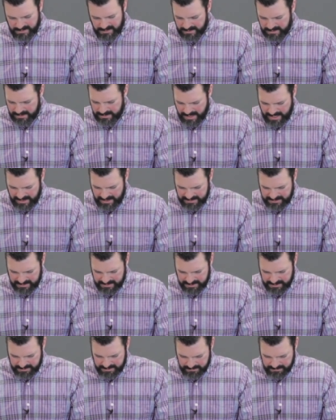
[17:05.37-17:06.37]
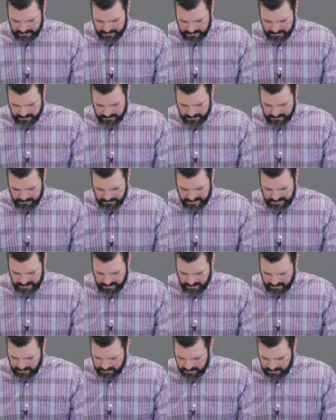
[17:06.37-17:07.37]
he asks
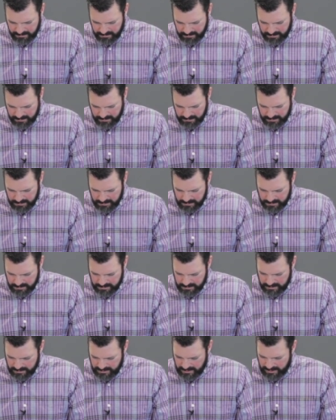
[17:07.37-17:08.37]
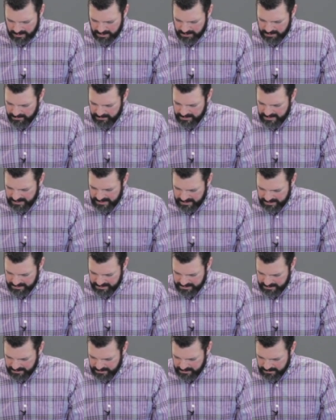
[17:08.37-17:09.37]
Peter uh, who he
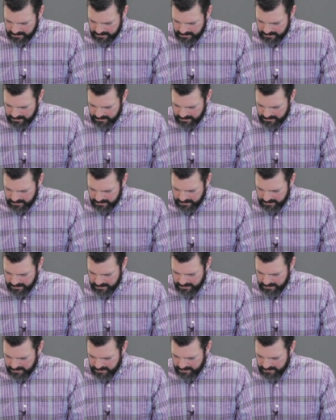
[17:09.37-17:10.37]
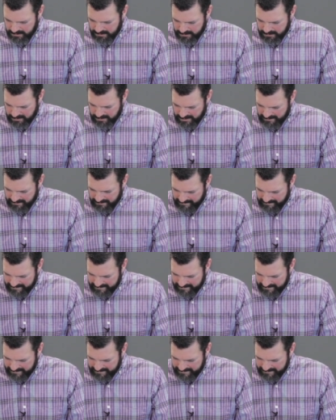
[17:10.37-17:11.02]
is, right?